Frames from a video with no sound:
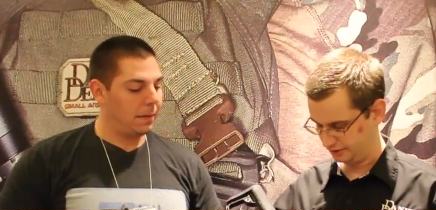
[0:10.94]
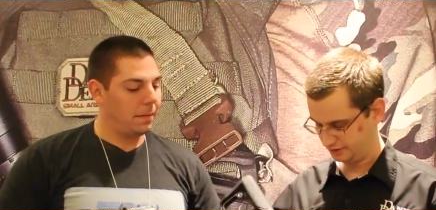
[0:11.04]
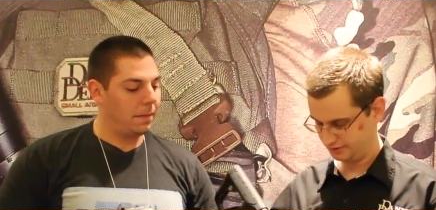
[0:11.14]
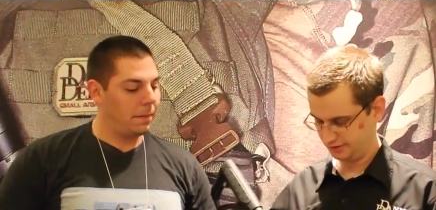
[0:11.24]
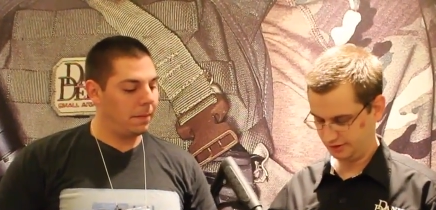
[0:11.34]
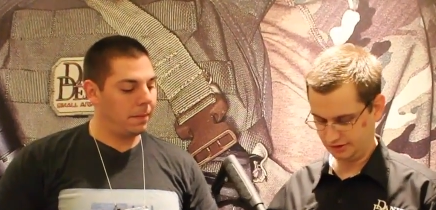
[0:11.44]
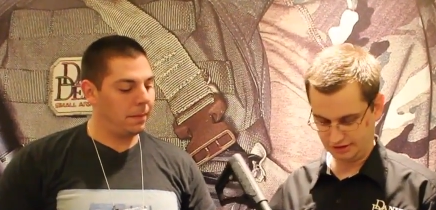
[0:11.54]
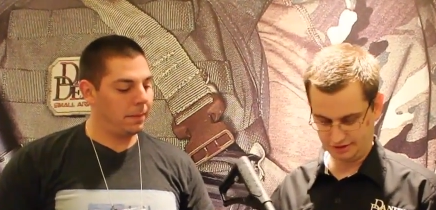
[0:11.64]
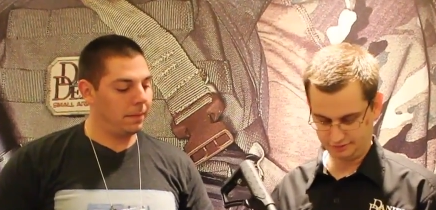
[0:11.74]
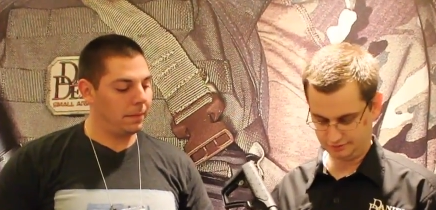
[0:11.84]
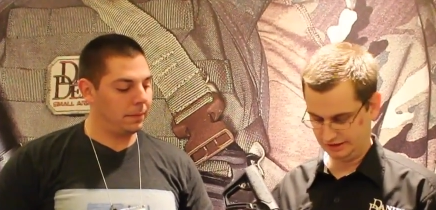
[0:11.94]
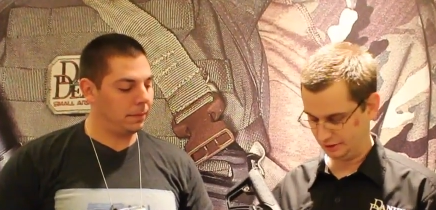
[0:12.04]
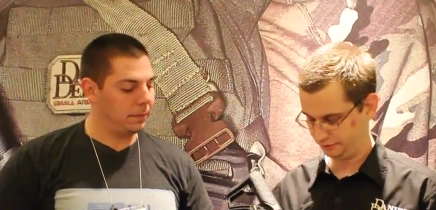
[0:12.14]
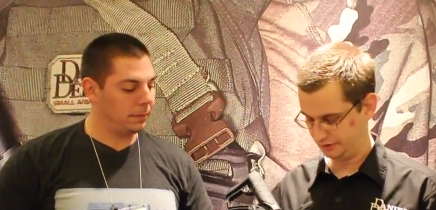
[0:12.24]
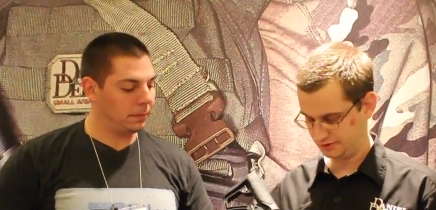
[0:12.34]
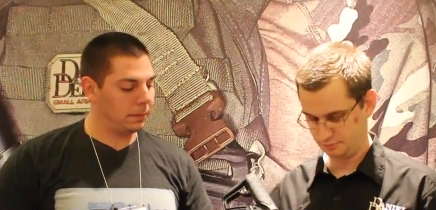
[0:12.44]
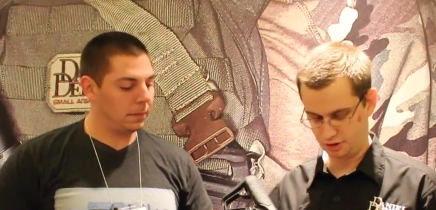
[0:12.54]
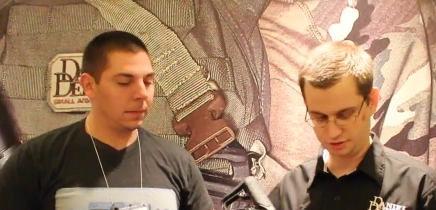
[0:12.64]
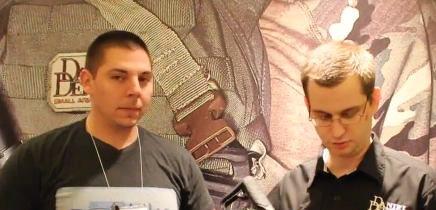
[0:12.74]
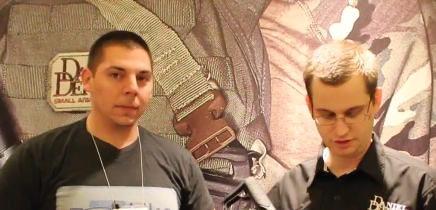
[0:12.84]
Speaker 1: here is the uh, Daniel Defense
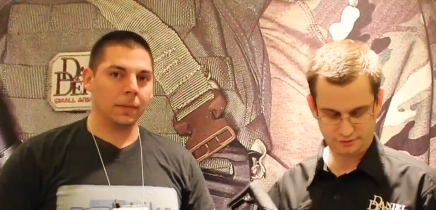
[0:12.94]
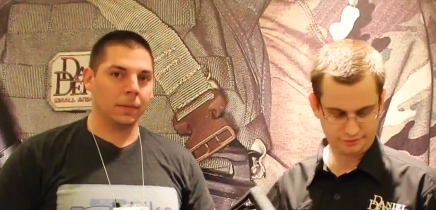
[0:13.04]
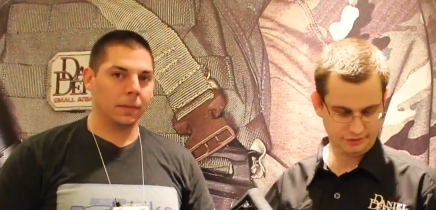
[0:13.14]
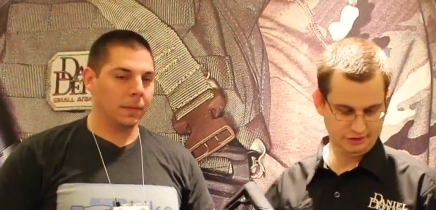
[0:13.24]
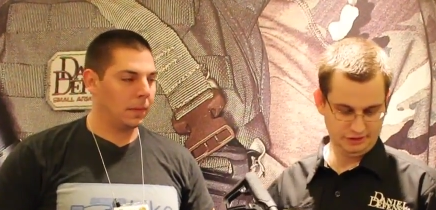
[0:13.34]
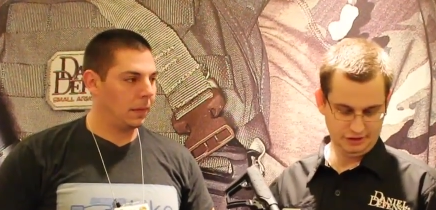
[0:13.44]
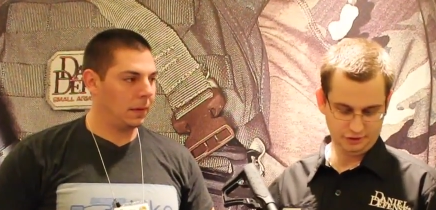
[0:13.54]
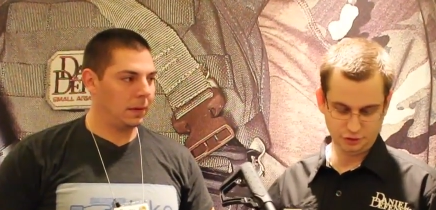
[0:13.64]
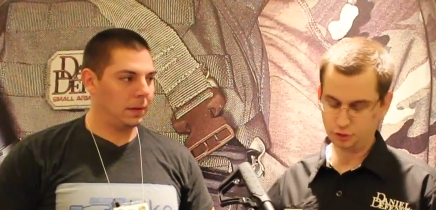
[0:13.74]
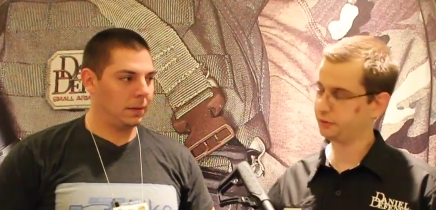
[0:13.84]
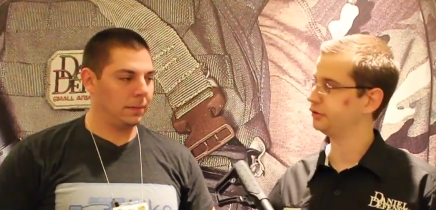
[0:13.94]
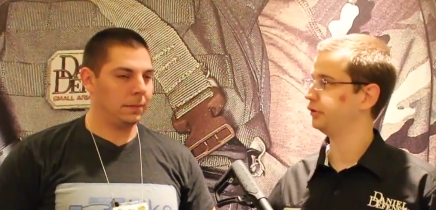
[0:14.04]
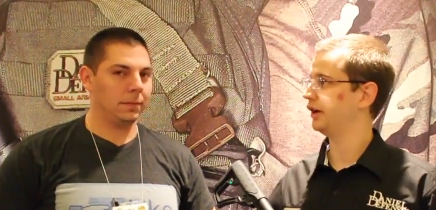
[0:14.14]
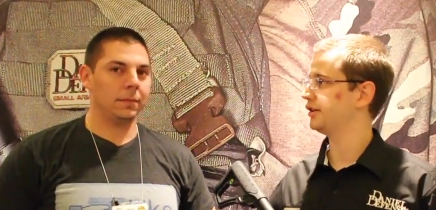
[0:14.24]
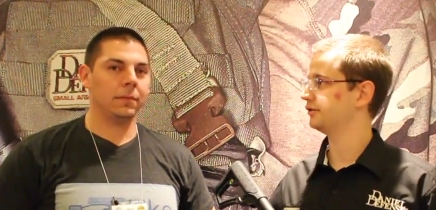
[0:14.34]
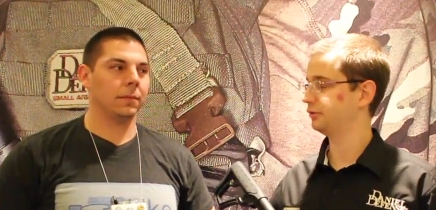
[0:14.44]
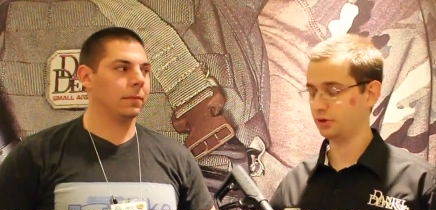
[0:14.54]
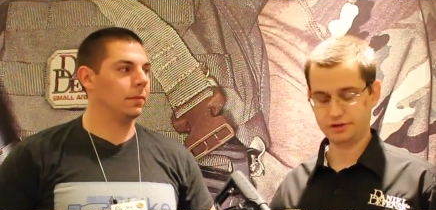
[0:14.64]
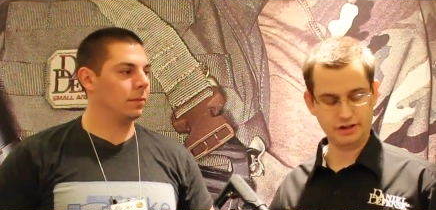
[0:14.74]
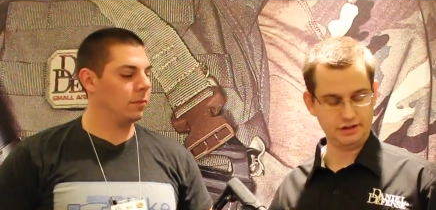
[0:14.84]
Mark 12, new for
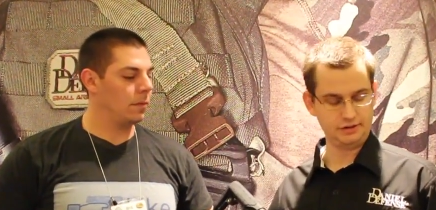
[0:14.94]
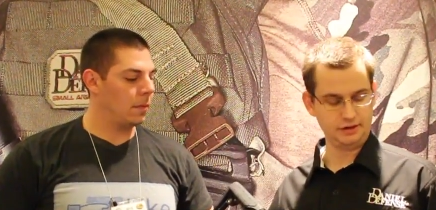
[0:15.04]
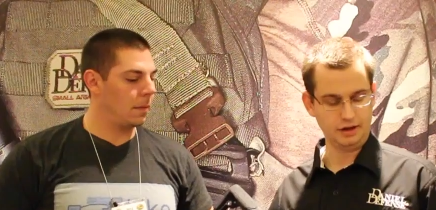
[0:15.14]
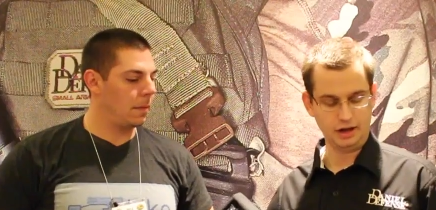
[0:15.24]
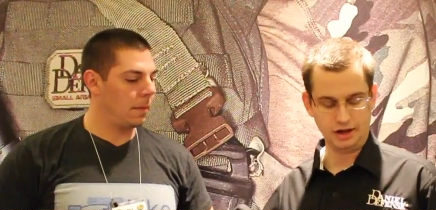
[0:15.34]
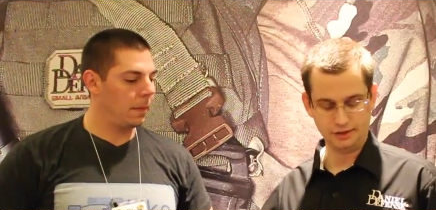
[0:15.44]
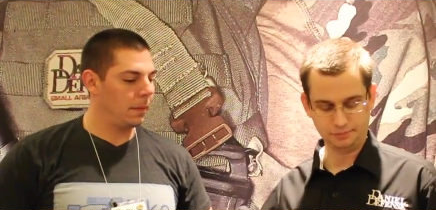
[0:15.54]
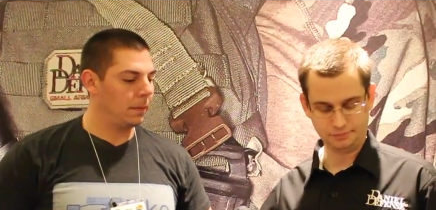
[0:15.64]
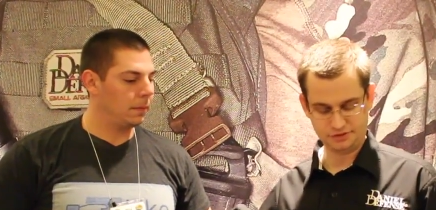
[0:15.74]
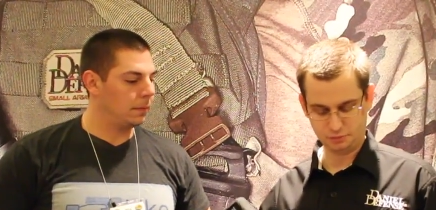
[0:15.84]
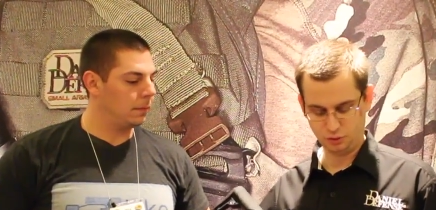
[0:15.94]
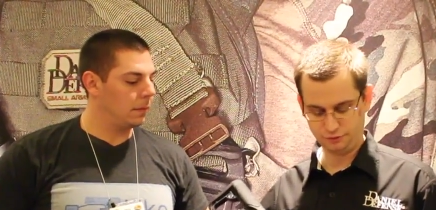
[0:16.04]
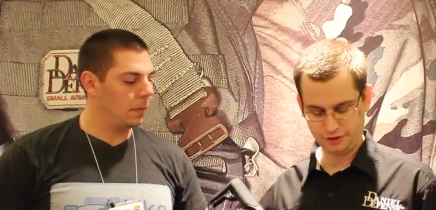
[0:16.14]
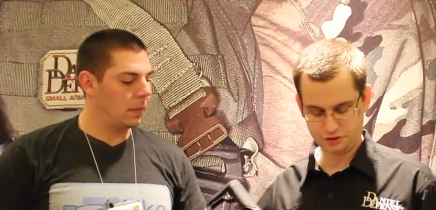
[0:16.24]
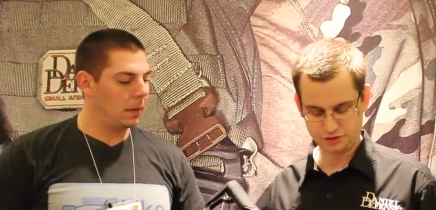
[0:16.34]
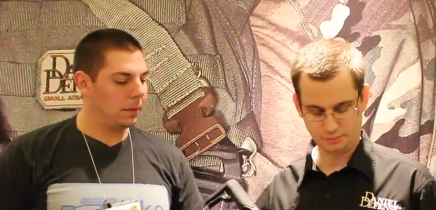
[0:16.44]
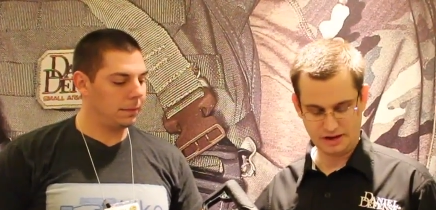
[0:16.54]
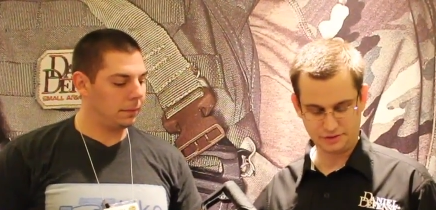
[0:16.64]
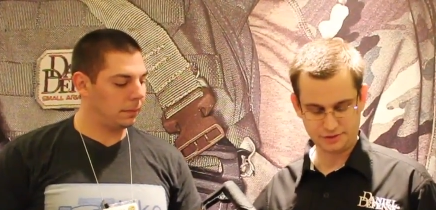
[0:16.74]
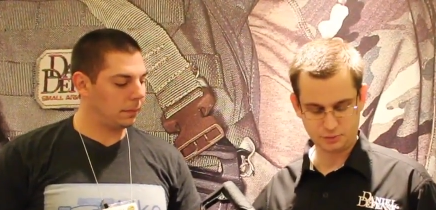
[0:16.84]
2014. Uh, some cool features
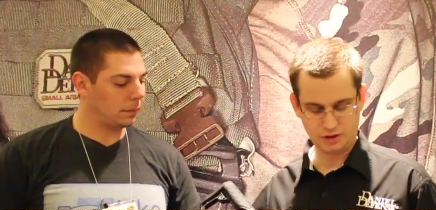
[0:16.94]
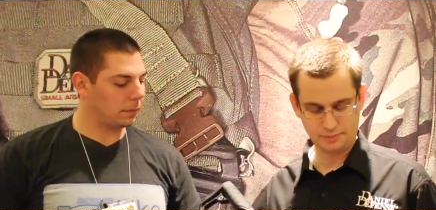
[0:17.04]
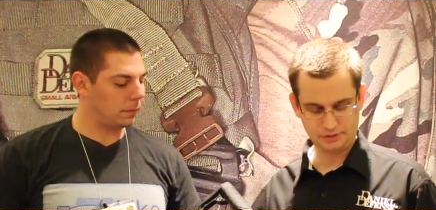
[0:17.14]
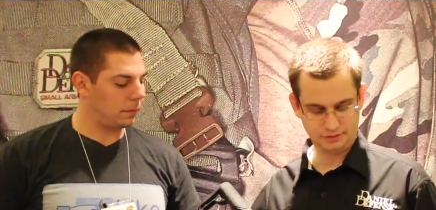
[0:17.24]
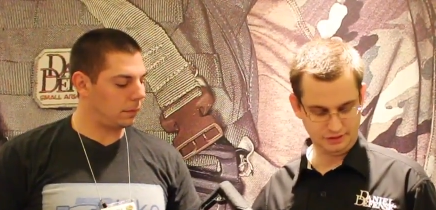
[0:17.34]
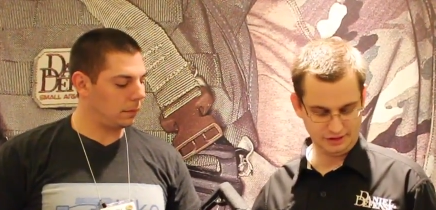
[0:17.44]
about this weapon.